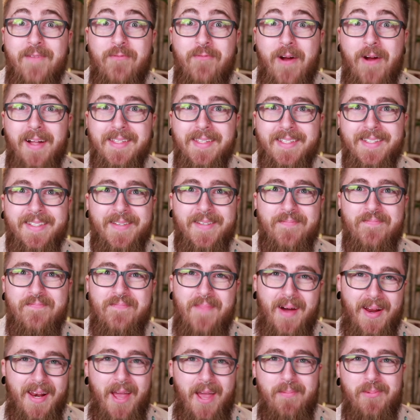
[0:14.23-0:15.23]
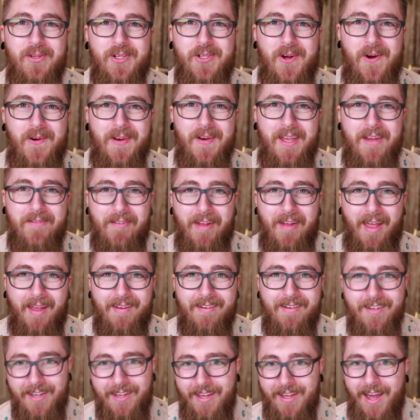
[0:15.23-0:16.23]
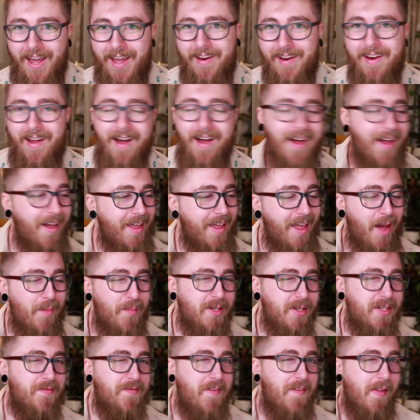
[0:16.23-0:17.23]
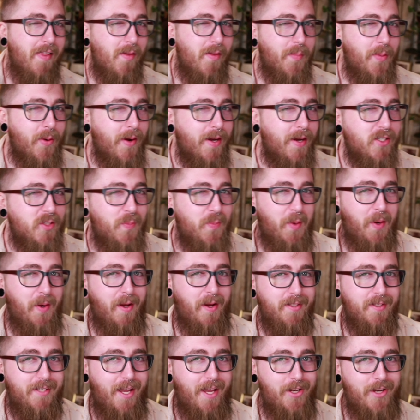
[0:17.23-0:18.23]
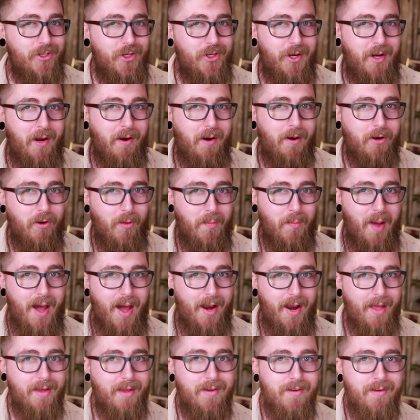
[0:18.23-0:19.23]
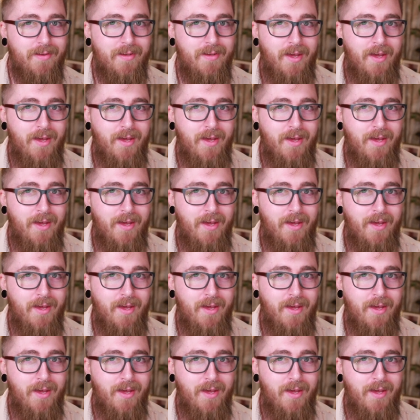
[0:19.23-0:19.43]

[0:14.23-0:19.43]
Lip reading: friends, my name's Shaun Evening, and I am a developer experience engineer at Chromatic.